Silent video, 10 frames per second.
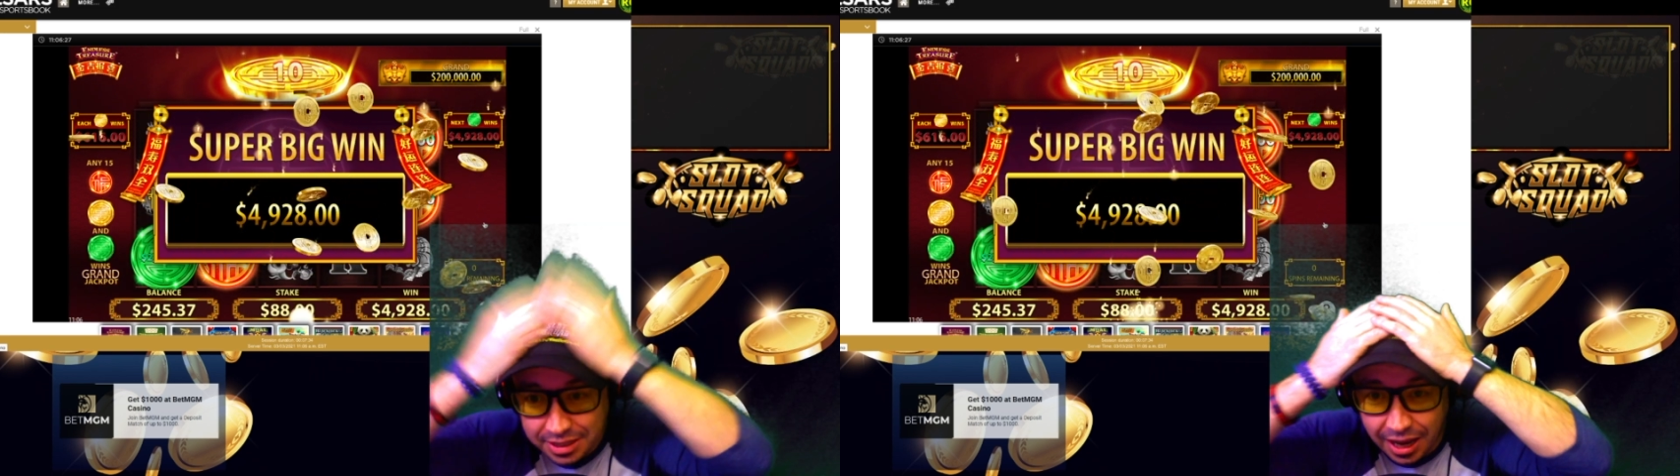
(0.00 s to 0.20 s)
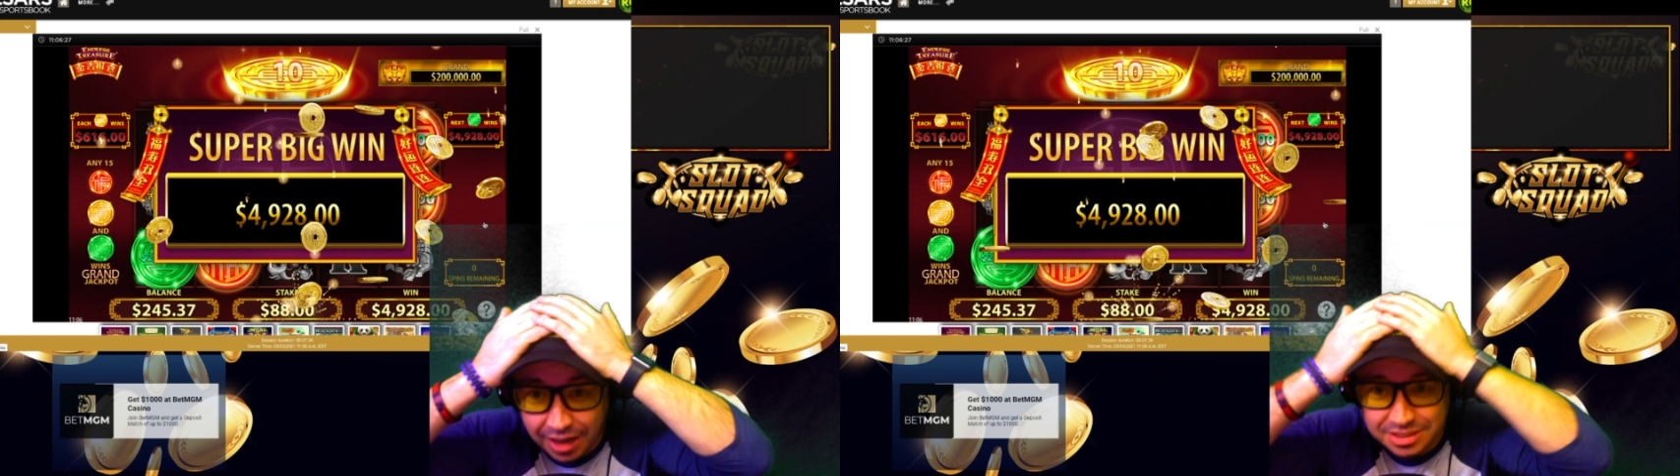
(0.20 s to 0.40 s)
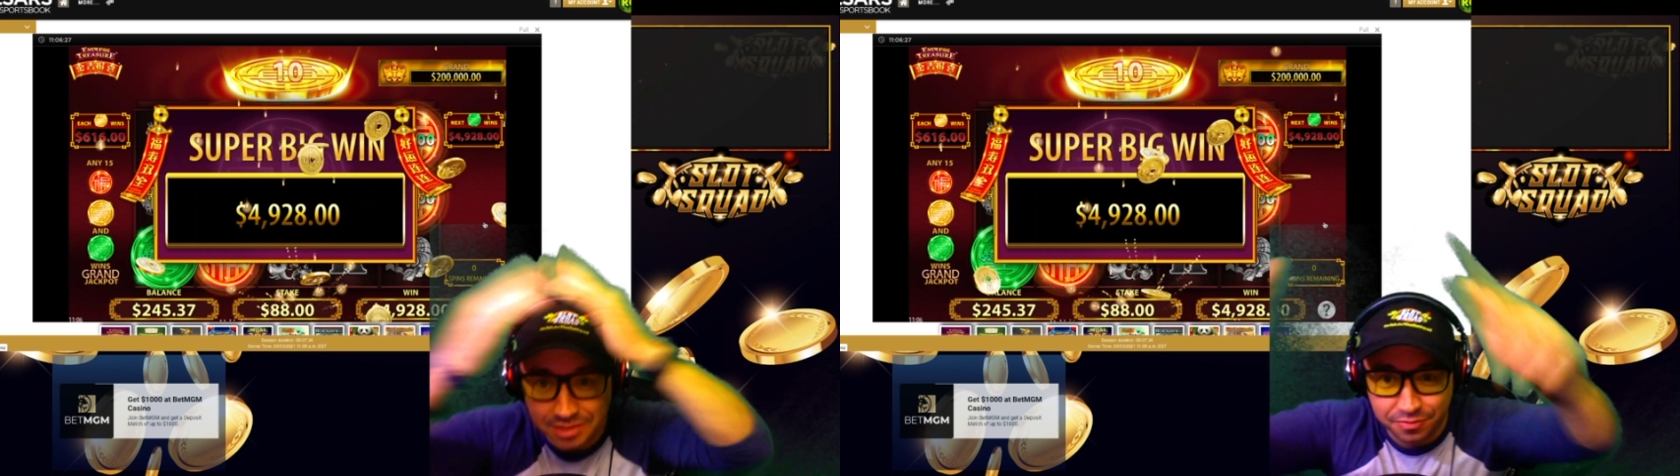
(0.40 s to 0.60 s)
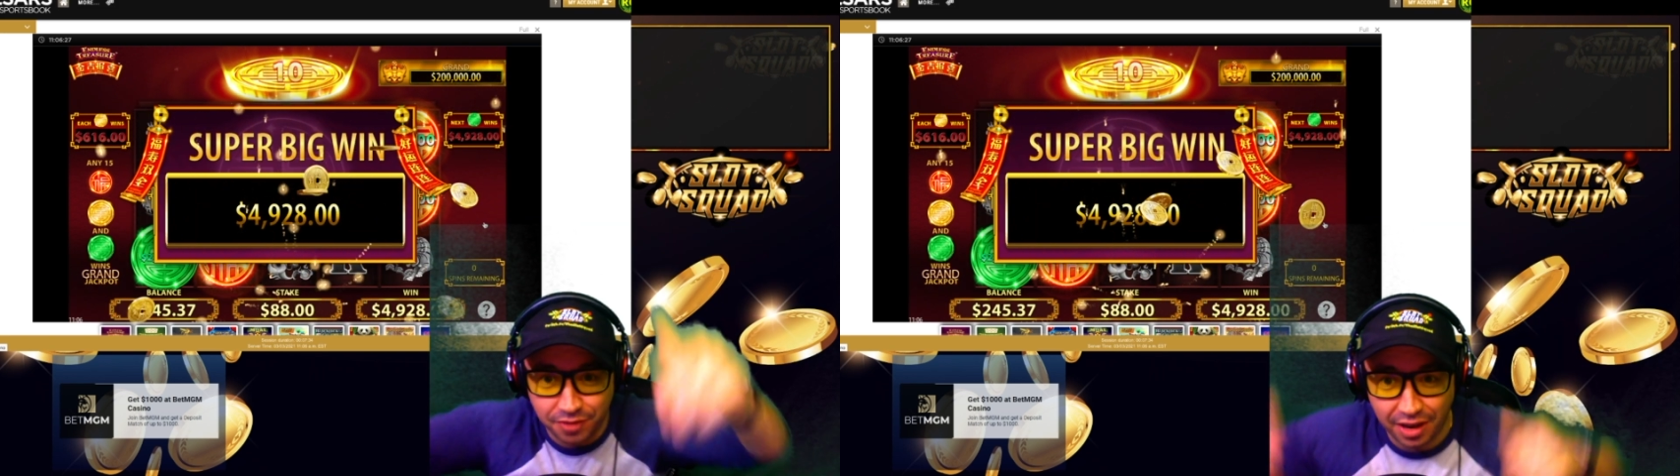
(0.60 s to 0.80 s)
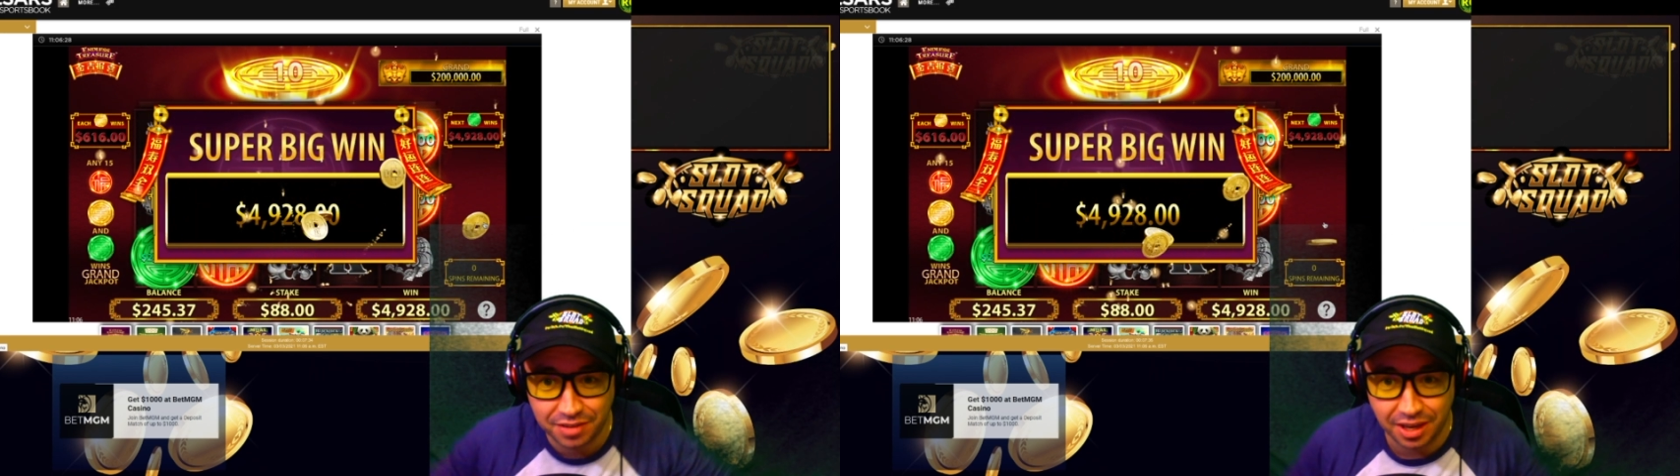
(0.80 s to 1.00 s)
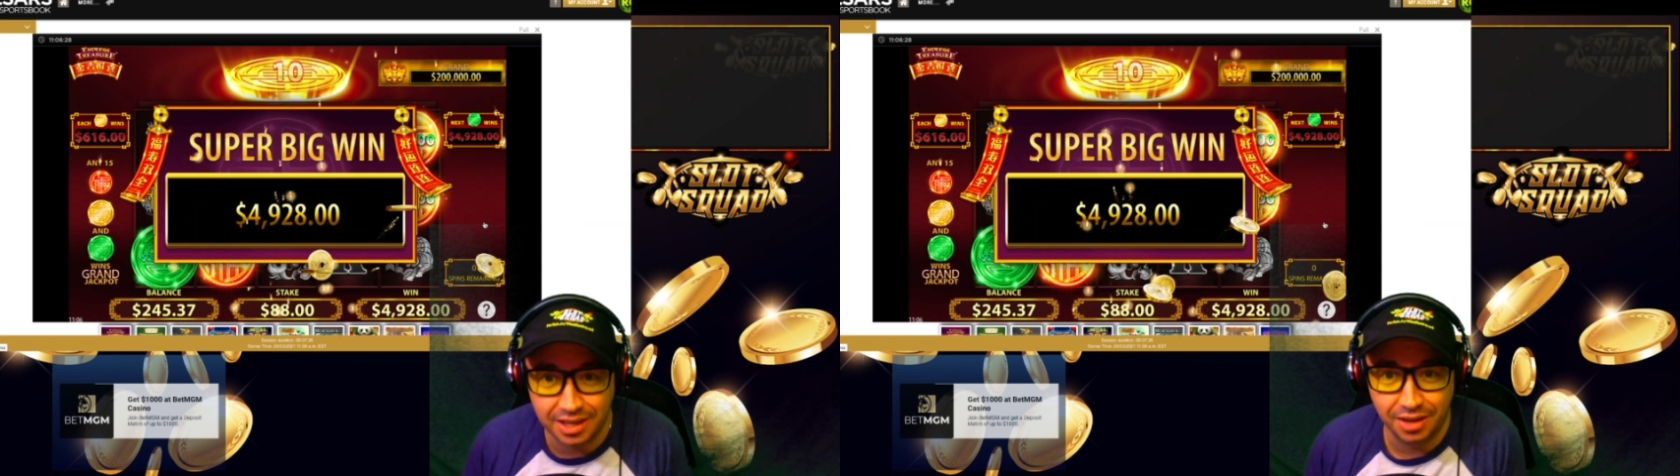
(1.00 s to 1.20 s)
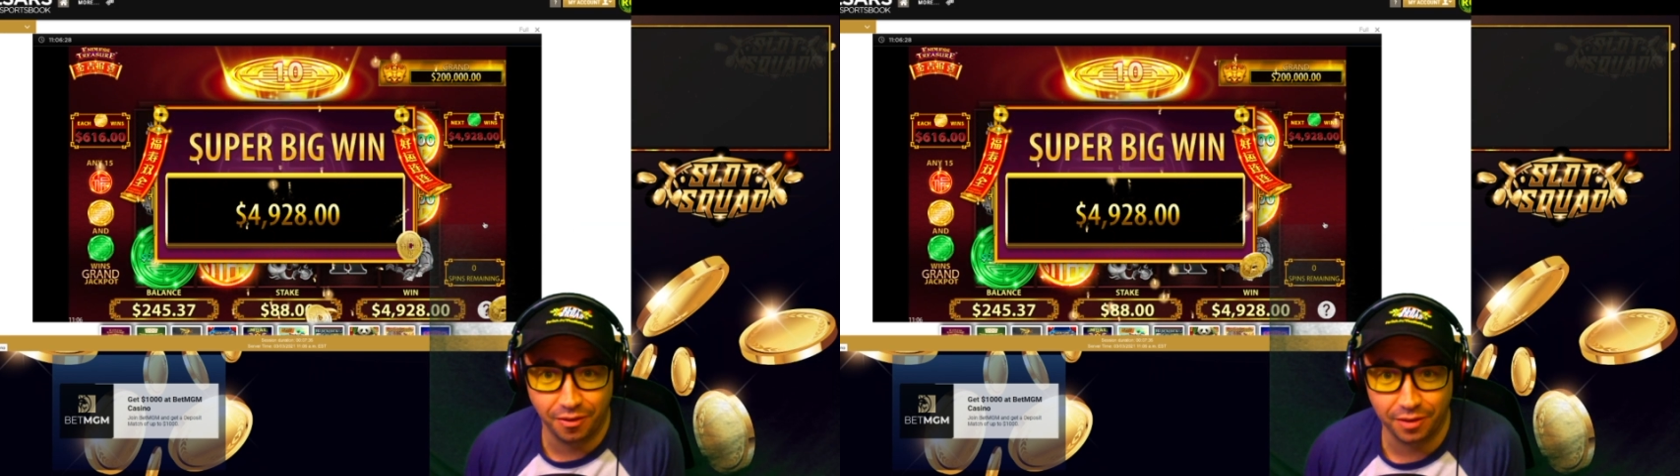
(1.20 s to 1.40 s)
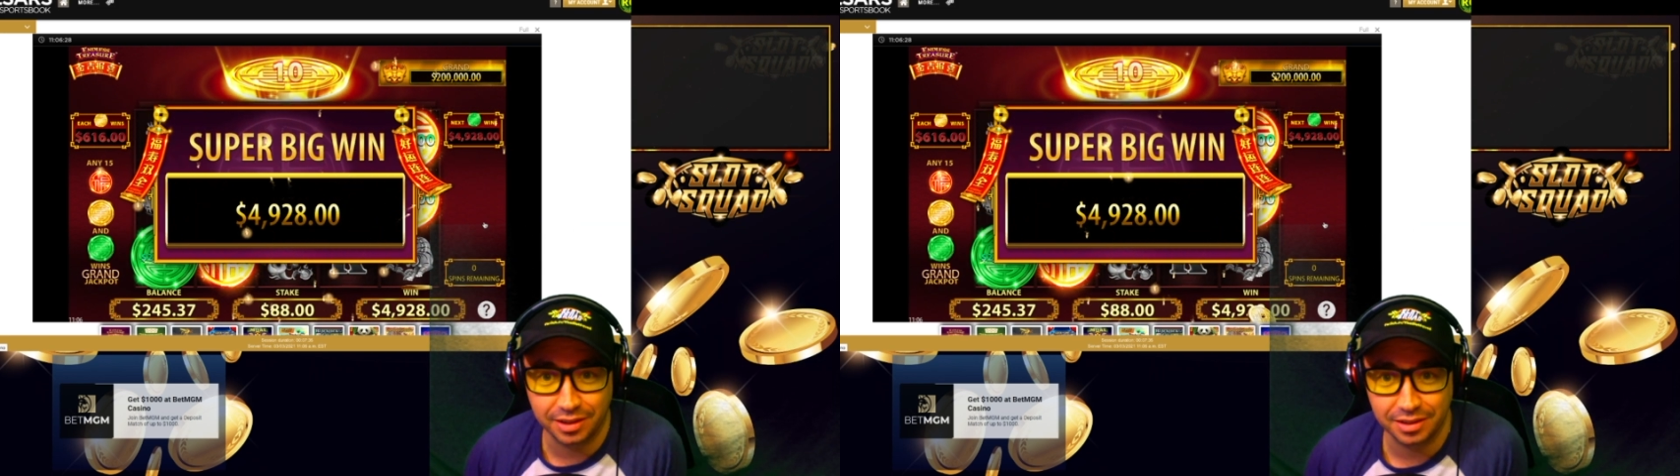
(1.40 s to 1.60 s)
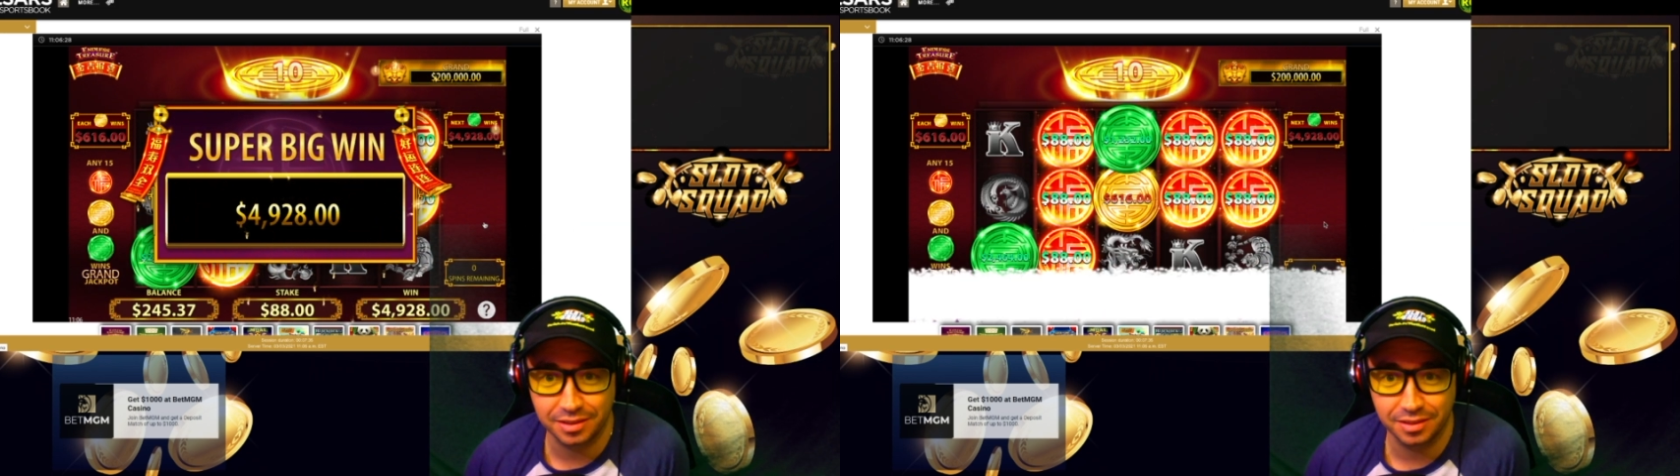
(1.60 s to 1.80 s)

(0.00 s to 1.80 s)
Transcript: taxes. five K hit on it.